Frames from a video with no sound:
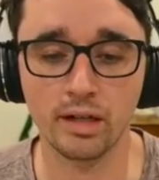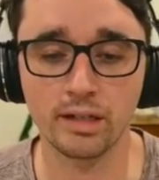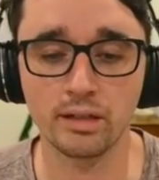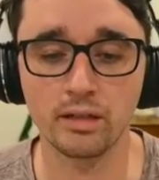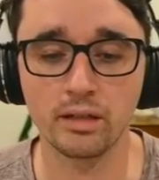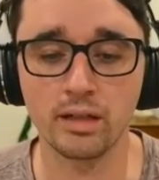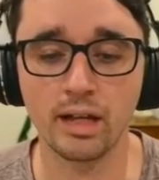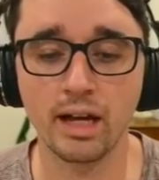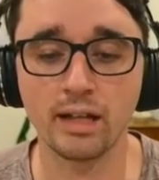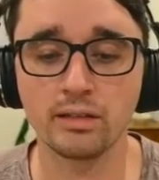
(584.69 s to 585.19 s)

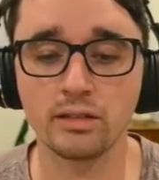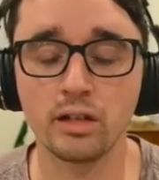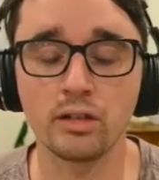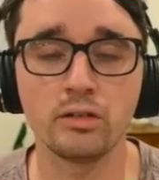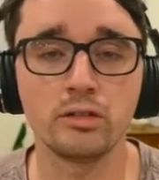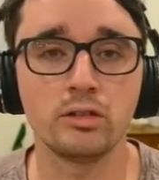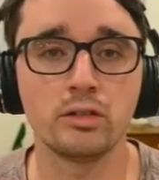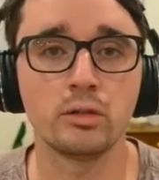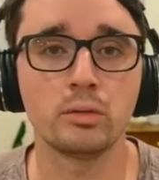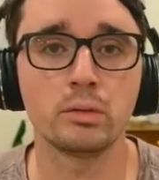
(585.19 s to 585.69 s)
Antonio
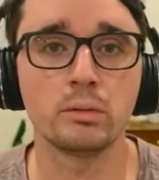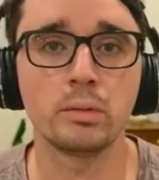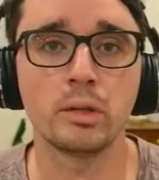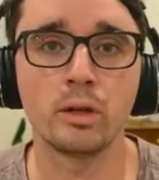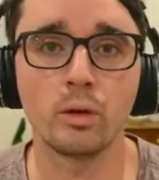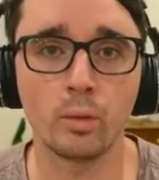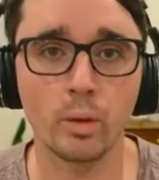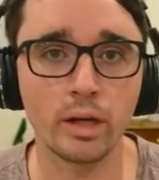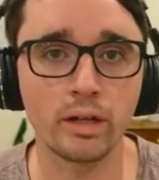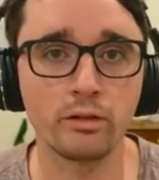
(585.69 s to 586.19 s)
would be
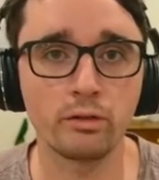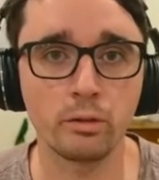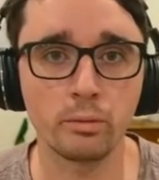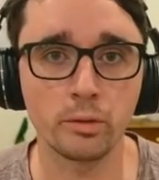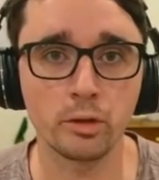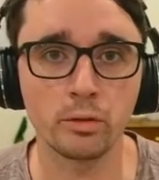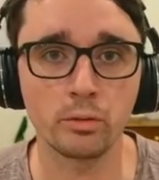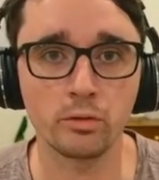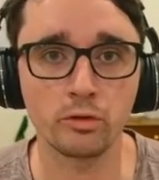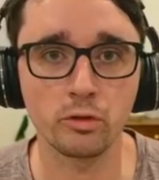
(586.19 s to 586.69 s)
away from you
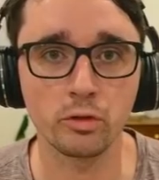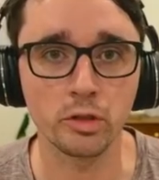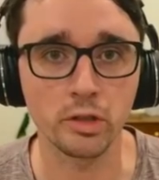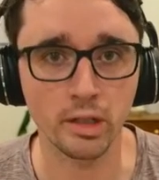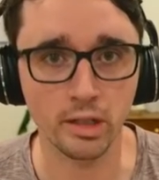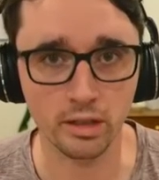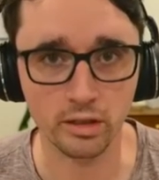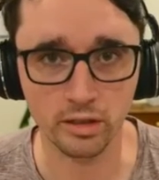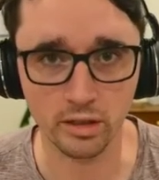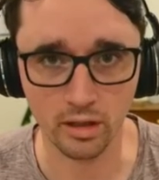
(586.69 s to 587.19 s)
before he had a
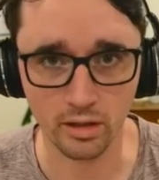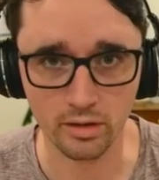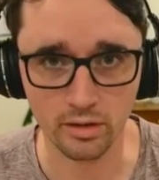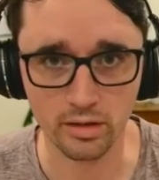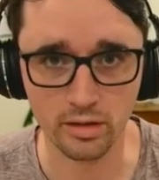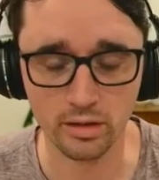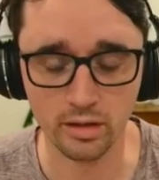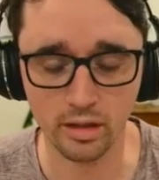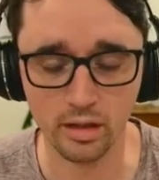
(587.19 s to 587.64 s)
chance to turn.